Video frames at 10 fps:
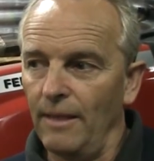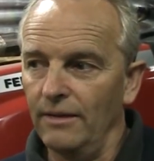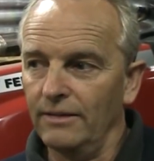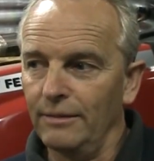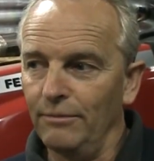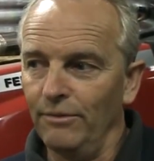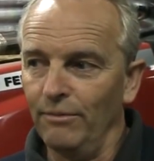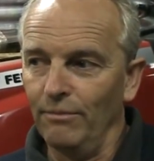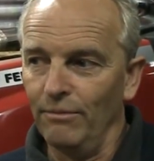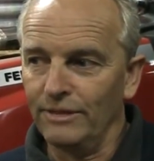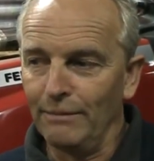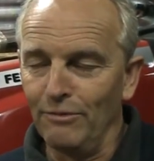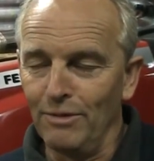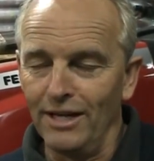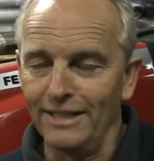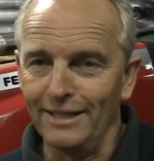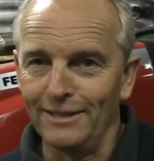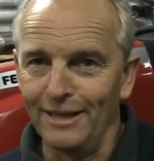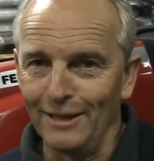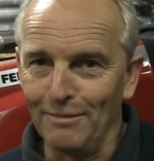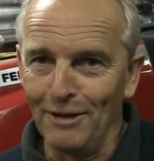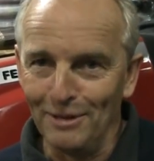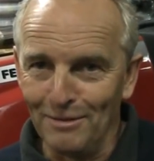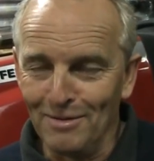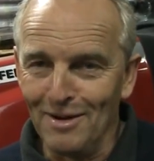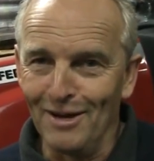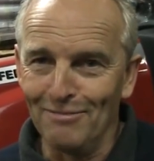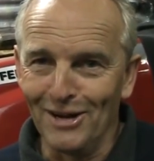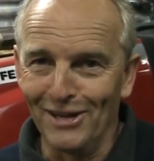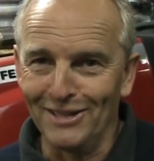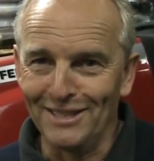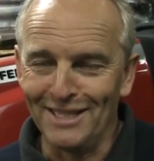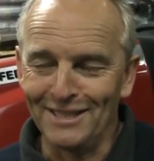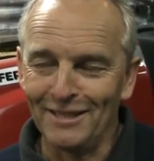Some of my ideas at the moment are my ideas.